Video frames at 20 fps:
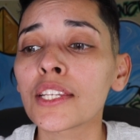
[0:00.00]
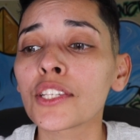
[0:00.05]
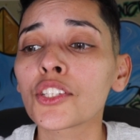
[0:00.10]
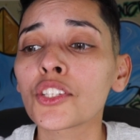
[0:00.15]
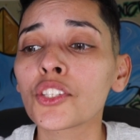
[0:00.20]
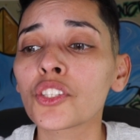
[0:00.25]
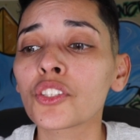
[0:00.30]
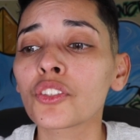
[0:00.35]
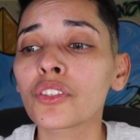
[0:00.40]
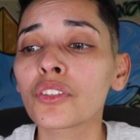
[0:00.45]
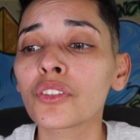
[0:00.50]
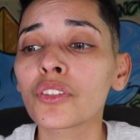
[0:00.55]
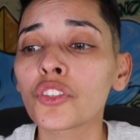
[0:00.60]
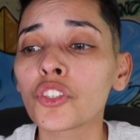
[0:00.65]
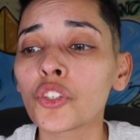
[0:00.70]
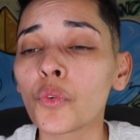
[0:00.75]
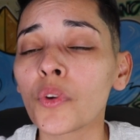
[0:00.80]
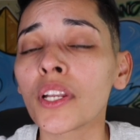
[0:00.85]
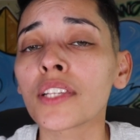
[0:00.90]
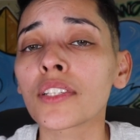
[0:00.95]
is
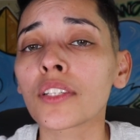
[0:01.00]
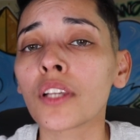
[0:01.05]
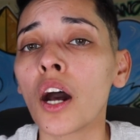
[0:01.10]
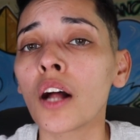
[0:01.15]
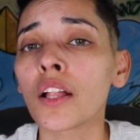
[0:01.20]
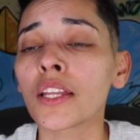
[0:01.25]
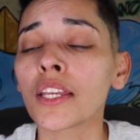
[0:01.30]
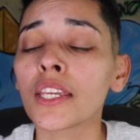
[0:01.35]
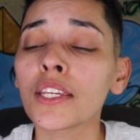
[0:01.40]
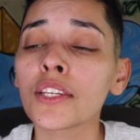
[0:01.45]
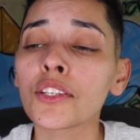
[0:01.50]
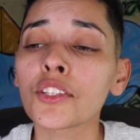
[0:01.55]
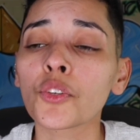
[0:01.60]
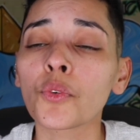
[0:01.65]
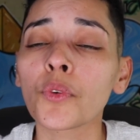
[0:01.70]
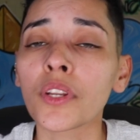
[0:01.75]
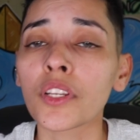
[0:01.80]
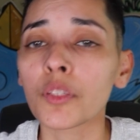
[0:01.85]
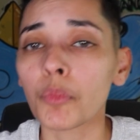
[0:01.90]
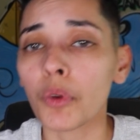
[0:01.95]
doing his calling. He is
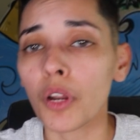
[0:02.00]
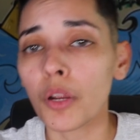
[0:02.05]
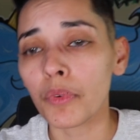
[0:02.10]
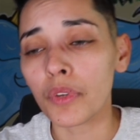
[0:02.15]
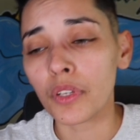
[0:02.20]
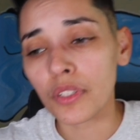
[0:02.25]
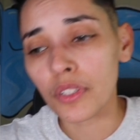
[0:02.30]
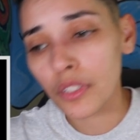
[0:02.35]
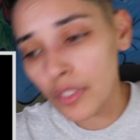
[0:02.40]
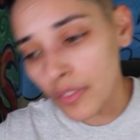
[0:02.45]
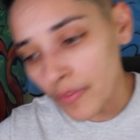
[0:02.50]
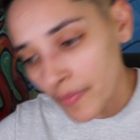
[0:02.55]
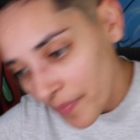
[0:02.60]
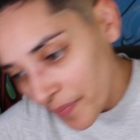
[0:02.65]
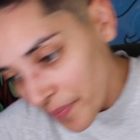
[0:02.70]
doing his purpose.